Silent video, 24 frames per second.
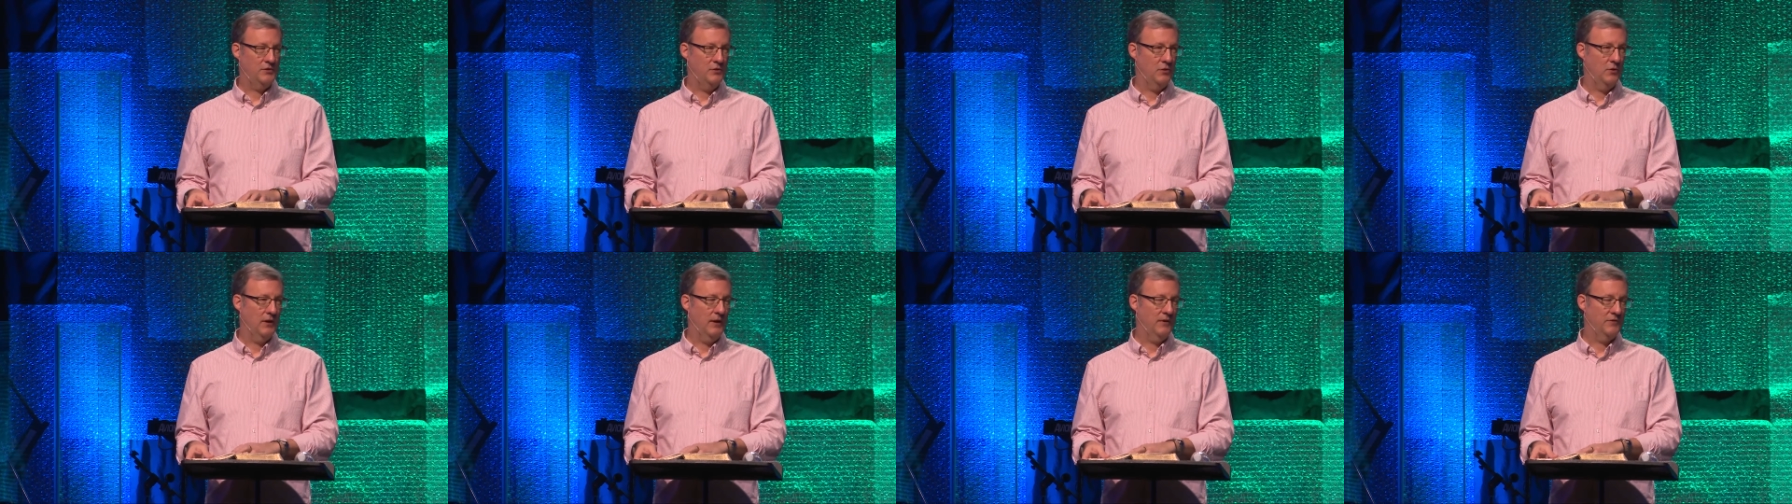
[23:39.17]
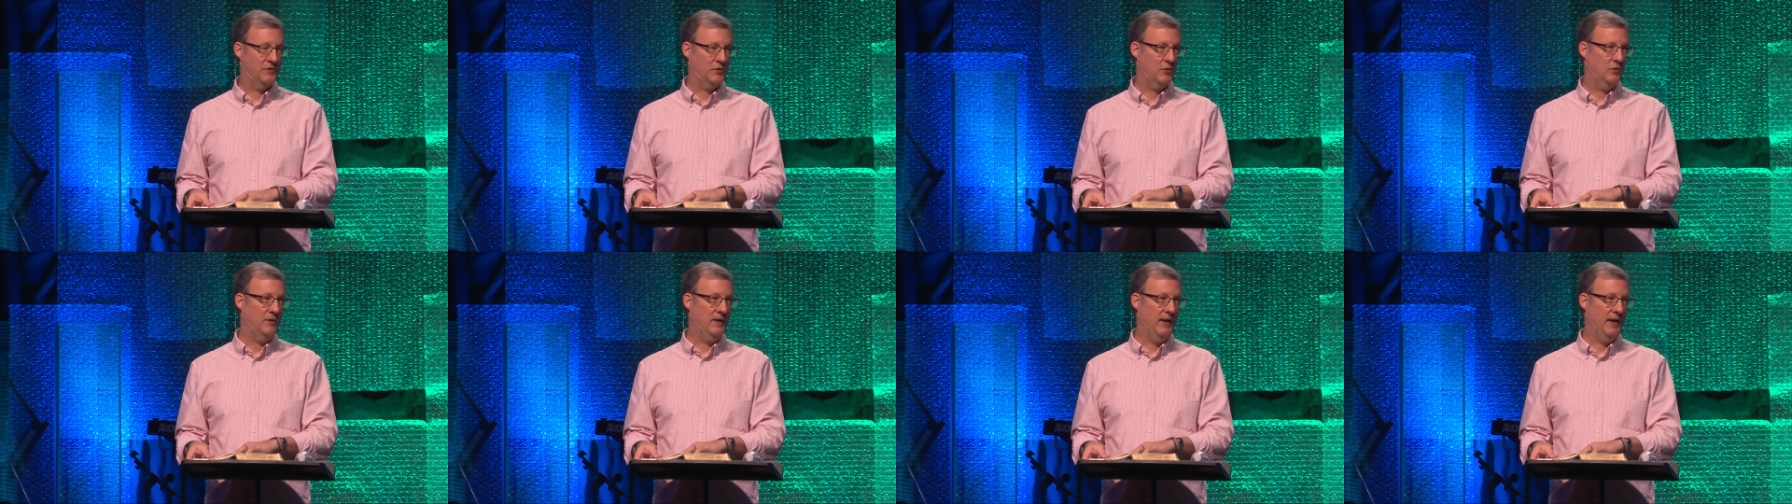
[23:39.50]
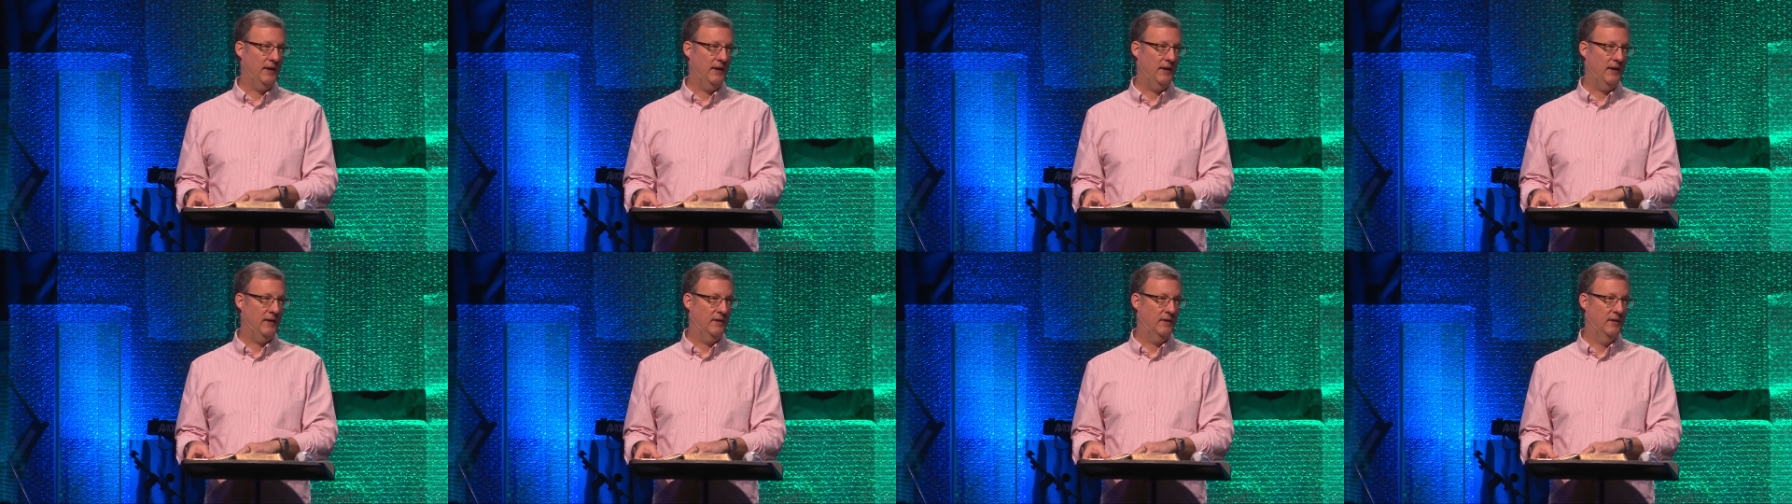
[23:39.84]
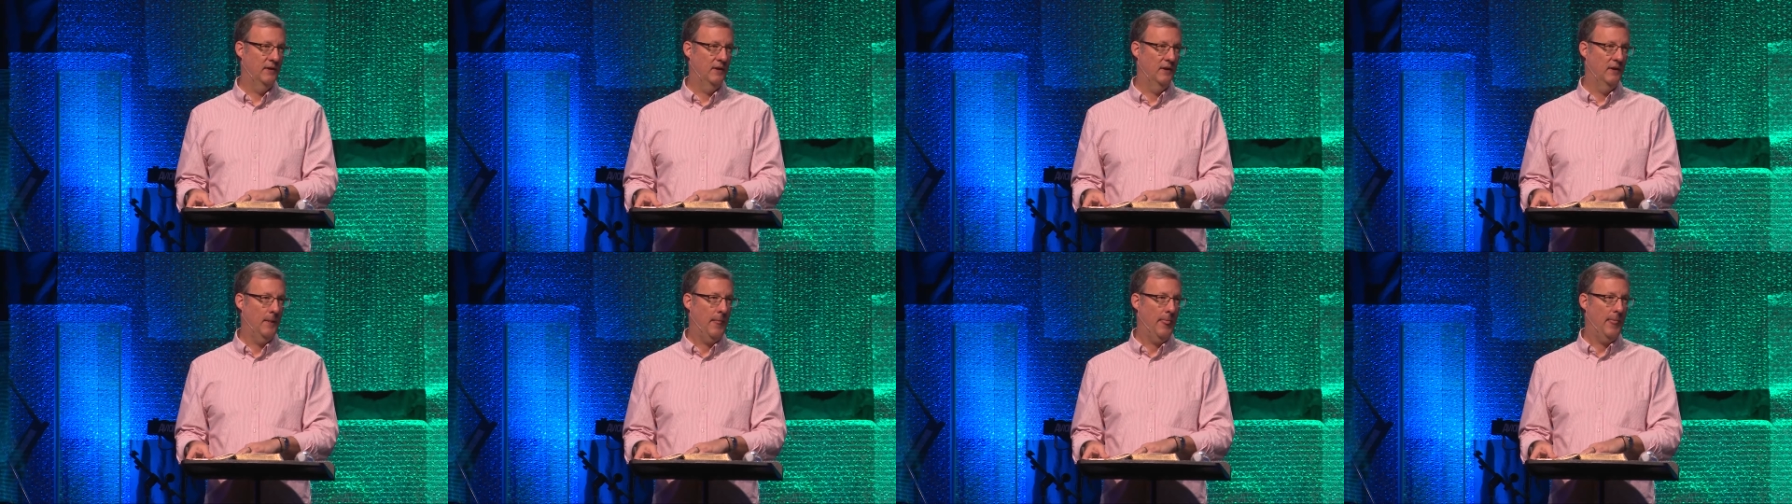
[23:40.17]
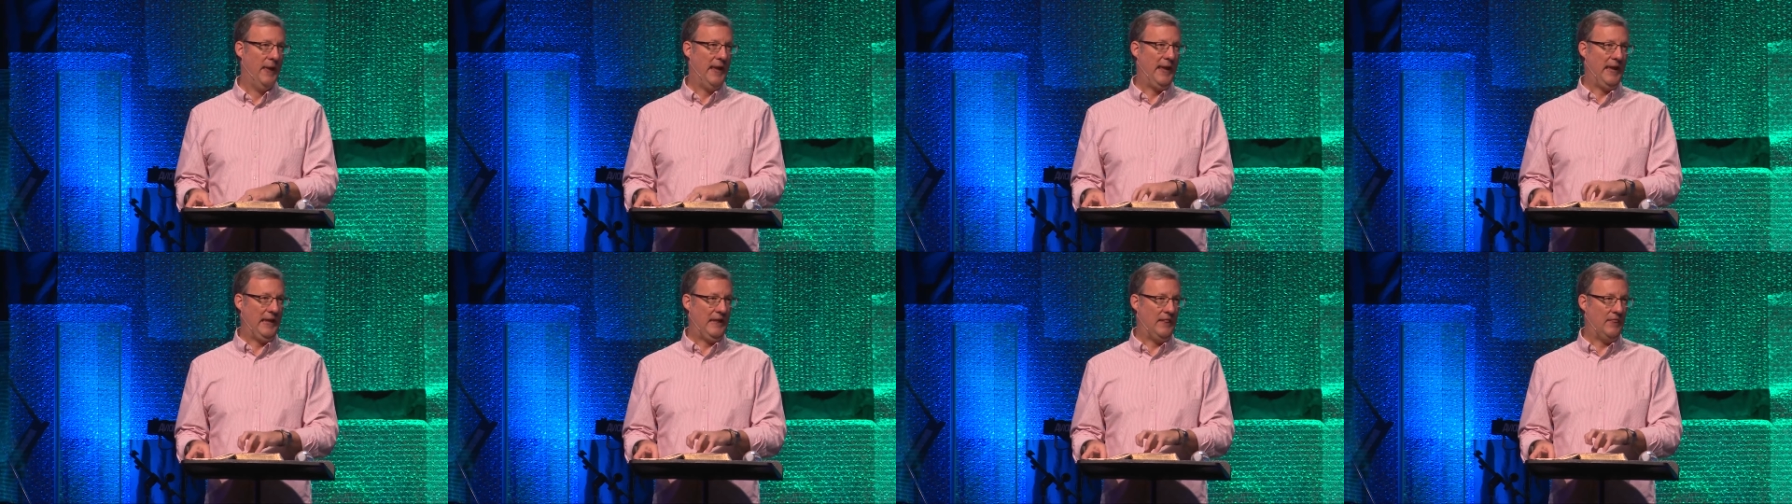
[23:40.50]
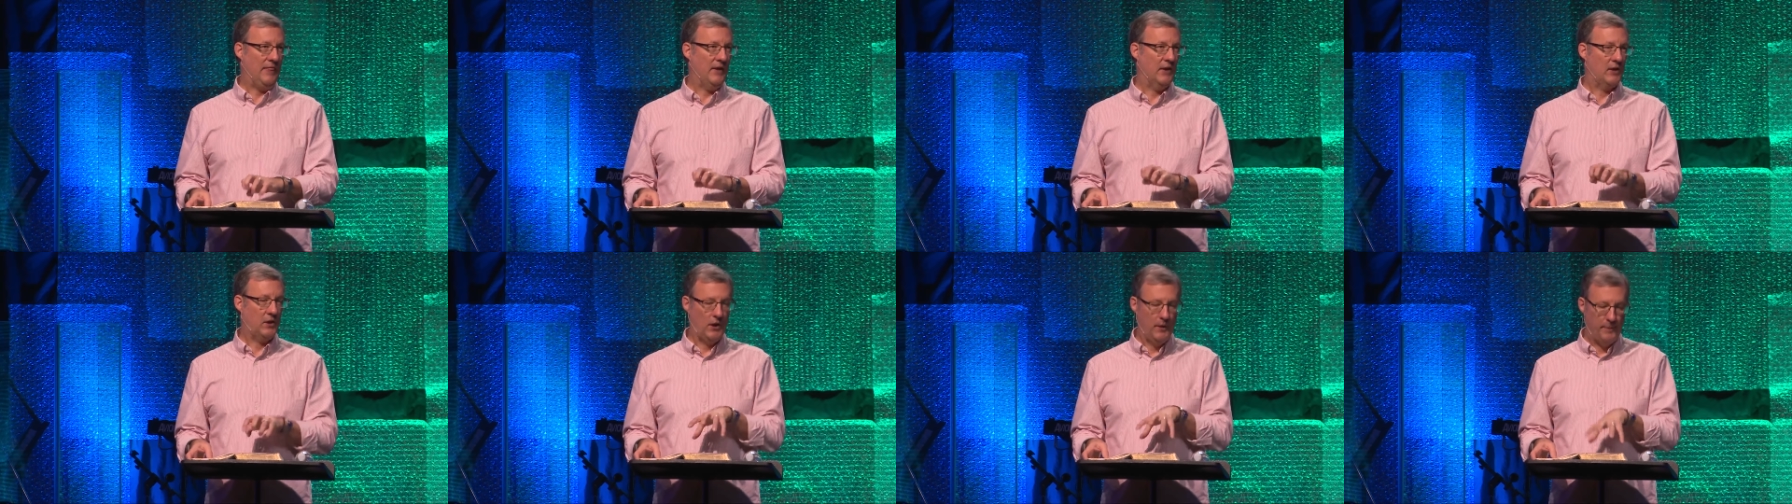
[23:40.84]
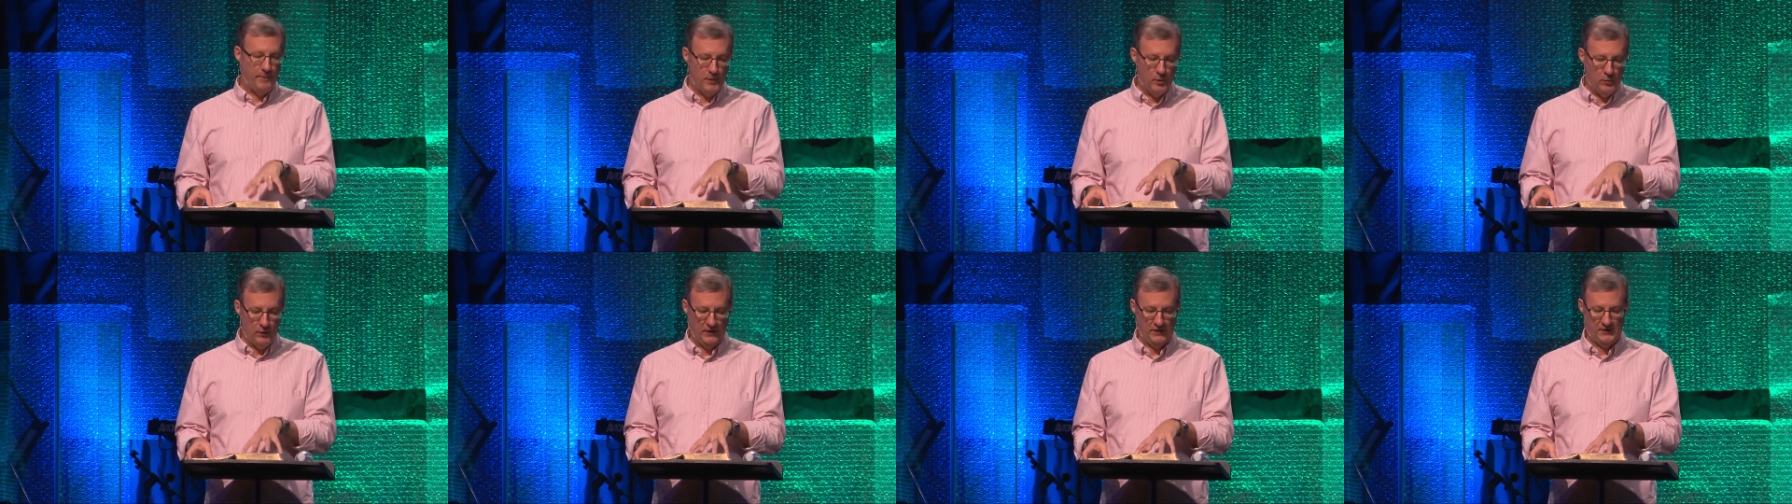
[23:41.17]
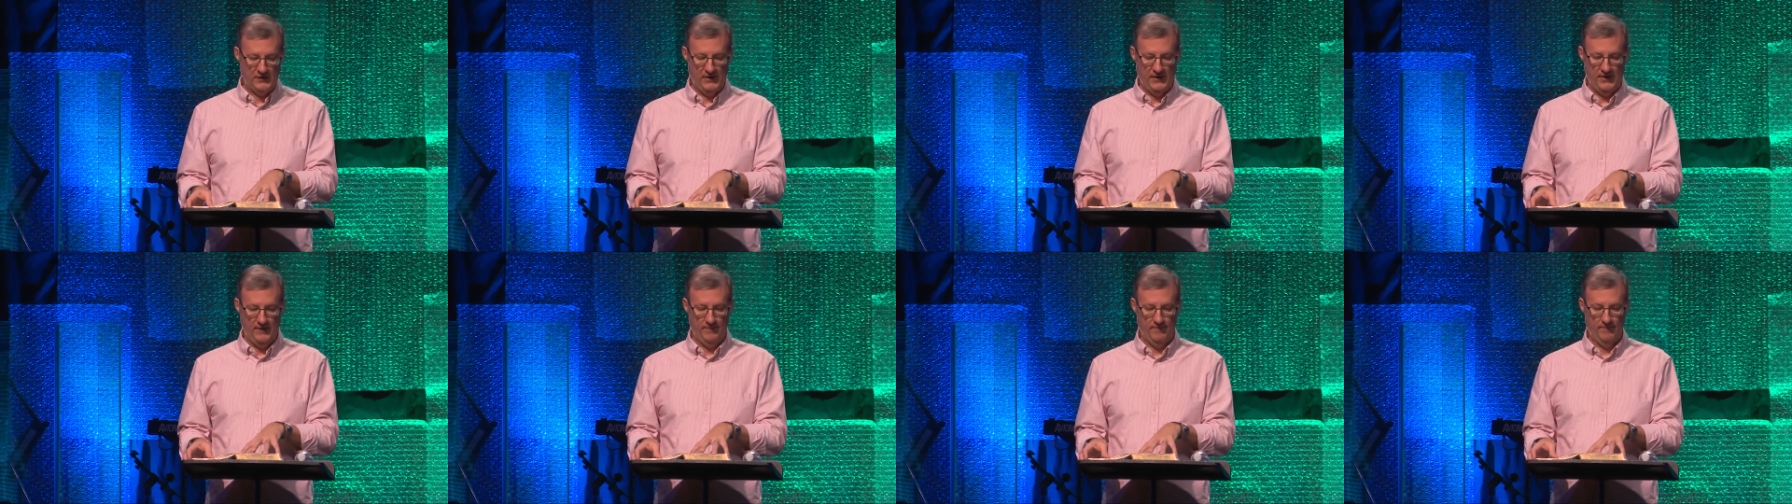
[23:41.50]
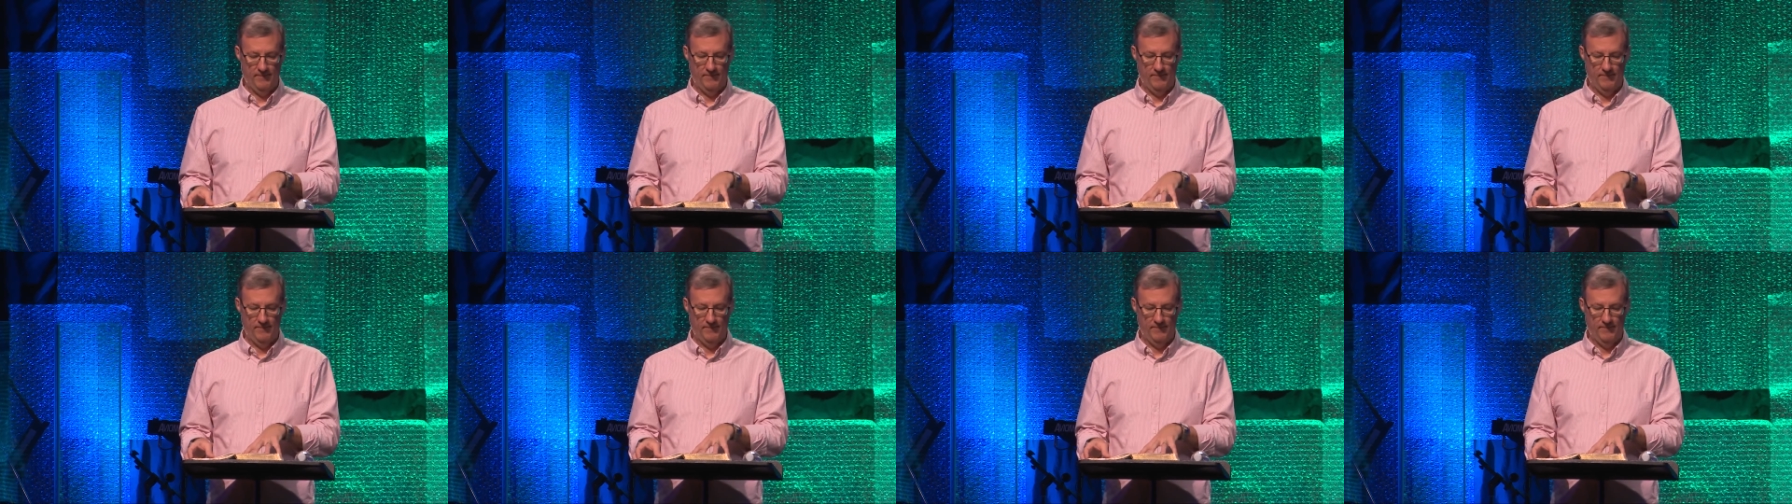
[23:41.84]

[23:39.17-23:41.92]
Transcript: and your gifts are needed in the community.